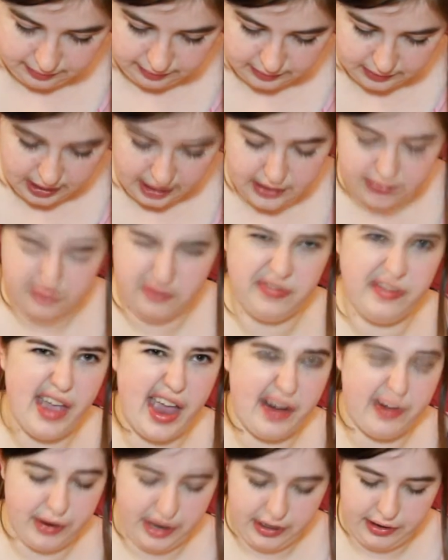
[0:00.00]
It's
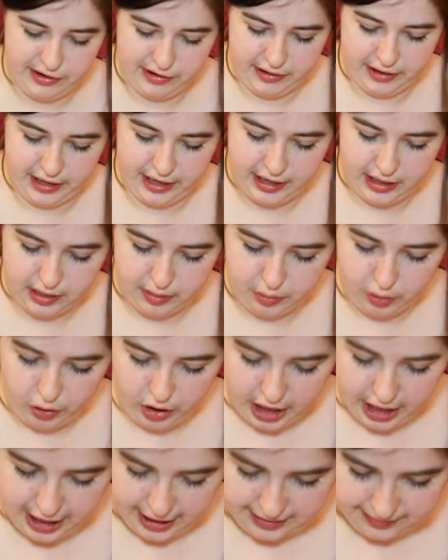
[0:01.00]
very early in the
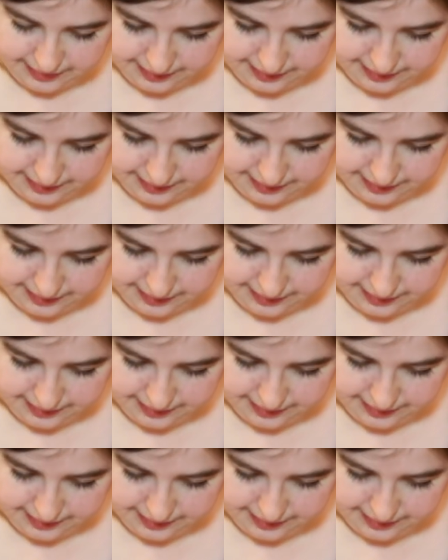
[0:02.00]
morning.